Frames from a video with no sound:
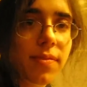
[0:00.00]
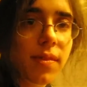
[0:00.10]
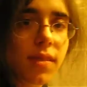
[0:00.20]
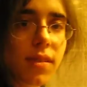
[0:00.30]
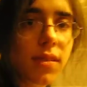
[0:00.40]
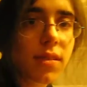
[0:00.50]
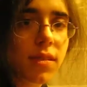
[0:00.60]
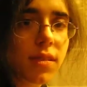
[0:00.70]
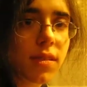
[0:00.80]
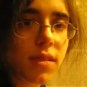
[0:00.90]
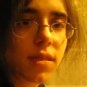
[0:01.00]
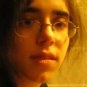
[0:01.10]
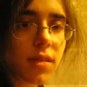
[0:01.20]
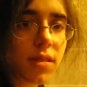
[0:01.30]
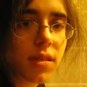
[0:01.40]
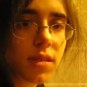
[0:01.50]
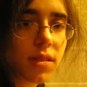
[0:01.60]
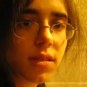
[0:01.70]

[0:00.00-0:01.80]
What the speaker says: (silence)